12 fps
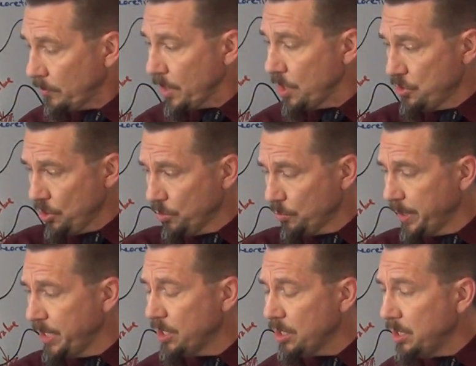So the
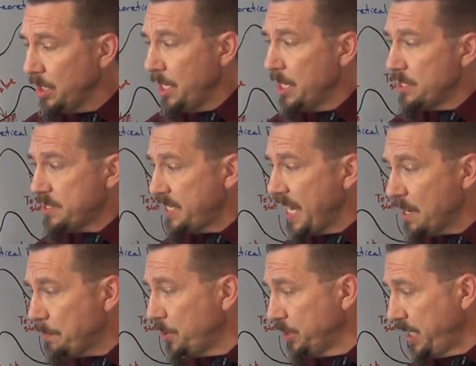real
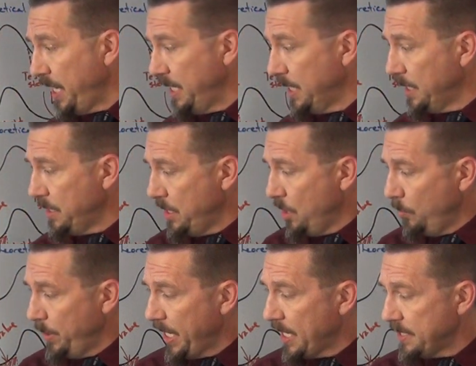sample data,
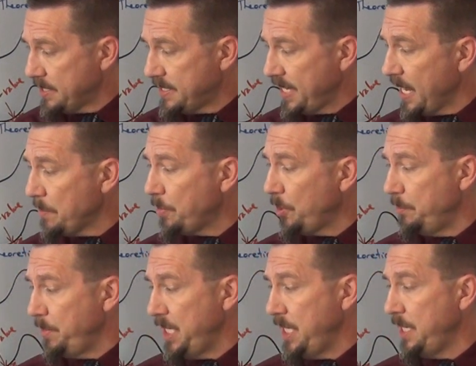we got a sample
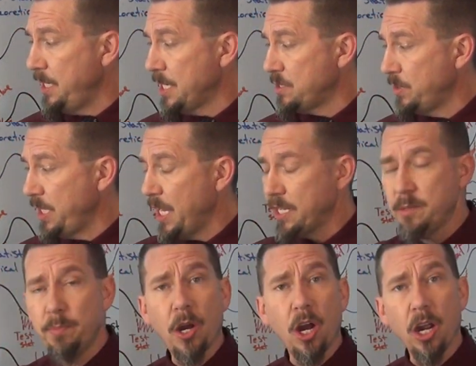mean, that's with the
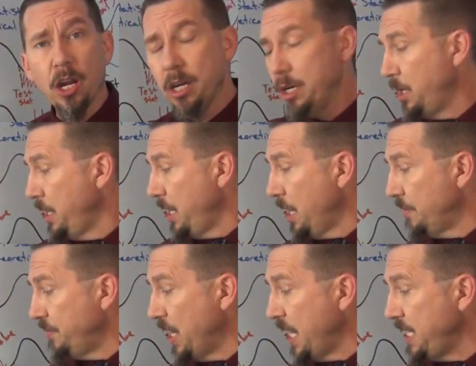X bar,
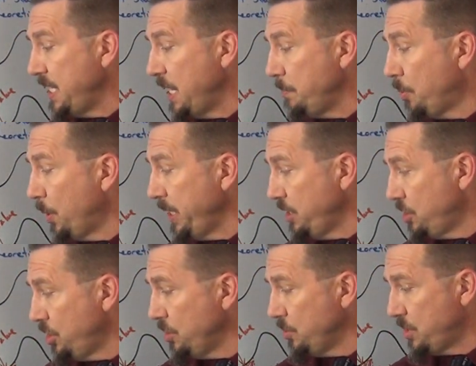of
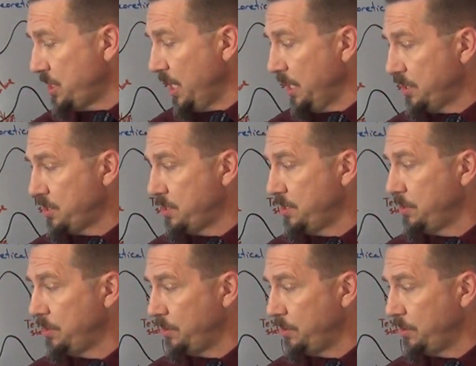98.26,